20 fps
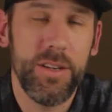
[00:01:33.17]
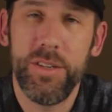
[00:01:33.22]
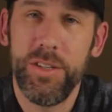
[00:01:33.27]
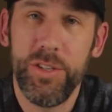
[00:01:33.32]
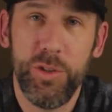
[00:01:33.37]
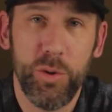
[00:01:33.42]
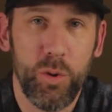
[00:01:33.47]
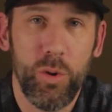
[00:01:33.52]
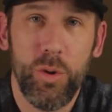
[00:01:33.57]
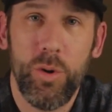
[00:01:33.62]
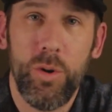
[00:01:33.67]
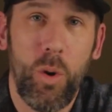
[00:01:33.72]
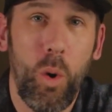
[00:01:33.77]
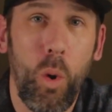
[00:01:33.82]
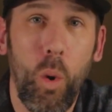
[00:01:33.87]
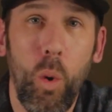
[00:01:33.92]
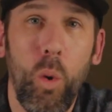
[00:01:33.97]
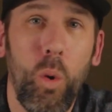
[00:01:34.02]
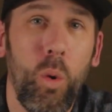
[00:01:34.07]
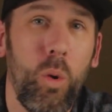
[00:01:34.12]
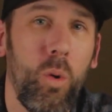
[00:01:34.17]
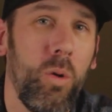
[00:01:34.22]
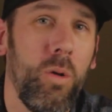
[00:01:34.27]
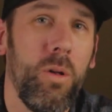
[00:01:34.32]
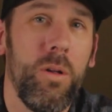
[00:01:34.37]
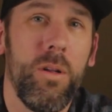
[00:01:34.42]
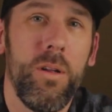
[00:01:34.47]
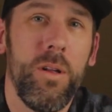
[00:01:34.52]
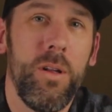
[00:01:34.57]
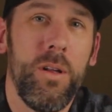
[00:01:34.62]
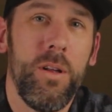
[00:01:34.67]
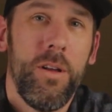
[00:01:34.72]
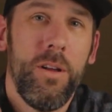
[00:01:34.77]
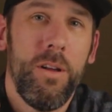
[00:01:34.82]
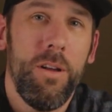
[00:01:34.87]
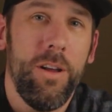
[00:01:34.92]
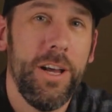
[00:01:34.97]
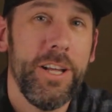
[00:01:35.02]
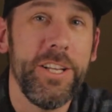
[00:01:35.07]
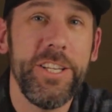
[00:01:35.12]
your whole
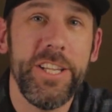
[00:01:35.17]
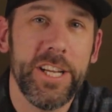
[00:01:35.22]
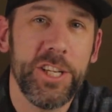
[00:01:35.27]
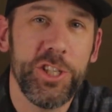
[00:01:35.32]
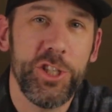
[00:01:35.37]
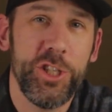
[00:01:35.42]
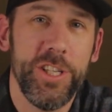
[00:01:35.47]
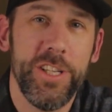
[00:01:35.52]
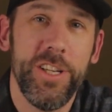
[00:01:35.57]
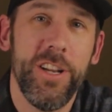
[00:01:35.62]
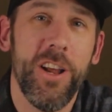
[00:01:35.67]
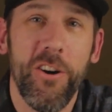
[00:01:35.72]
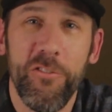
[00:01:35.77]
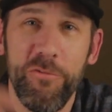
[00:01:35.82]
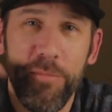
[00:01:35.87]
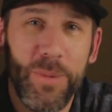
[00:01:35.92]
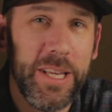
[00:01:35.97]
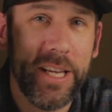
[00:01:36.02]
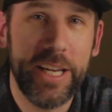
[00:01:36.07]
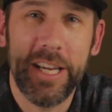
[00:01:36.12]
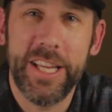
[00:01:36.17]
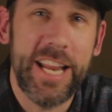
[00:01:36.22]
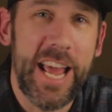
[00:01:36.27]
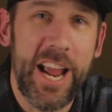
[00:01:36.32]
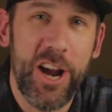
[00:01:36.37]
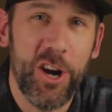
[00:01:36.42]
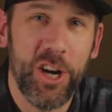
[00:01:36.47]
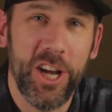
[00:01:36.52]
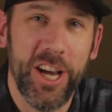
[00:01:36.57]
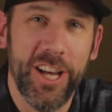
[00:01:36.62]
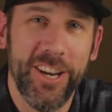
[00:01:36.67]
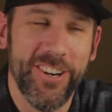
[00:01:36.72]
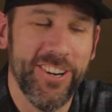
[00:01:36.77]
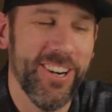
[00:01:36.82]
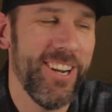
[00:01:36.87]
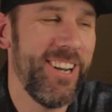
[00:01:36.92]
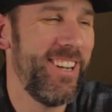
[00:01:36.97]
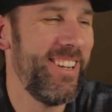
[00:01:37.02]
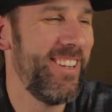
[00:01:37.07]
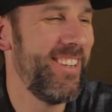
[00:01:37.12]
addiction of being an air
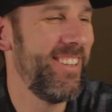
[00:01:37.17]
gunner.